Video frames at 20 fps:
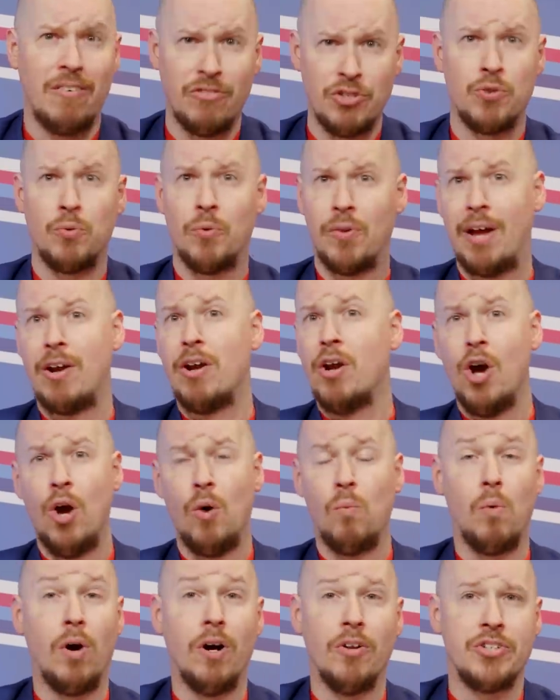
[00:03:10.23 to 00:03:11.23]
After all, that
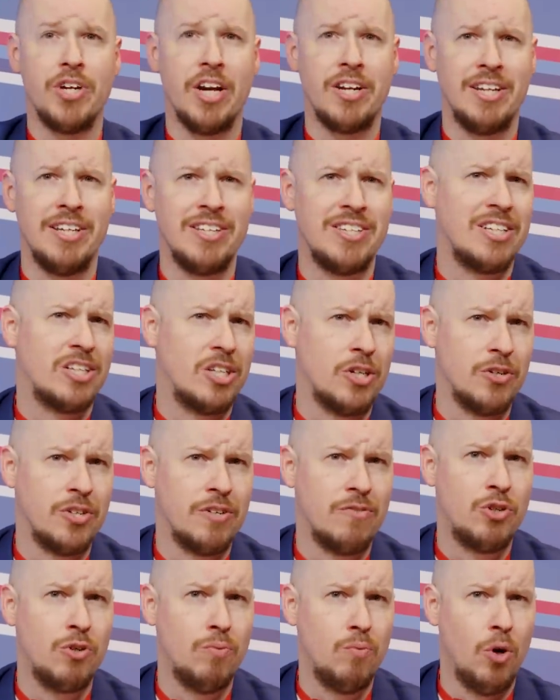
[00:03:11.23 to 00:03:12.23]
world title is
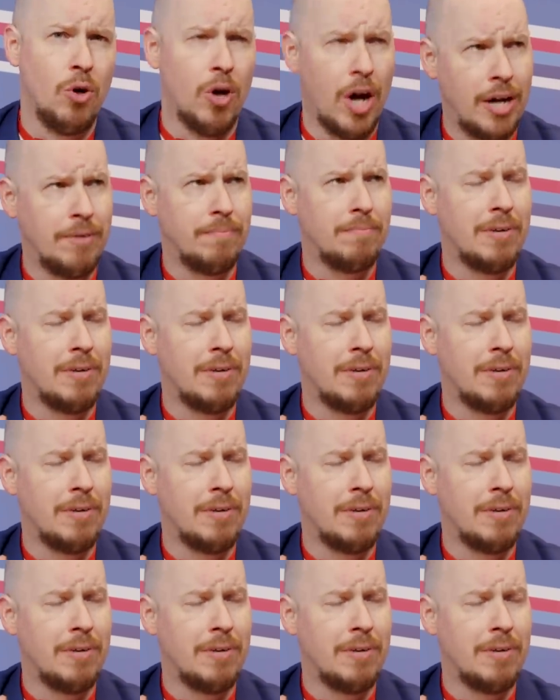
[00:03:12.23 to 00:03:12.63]
exclusive to Raw.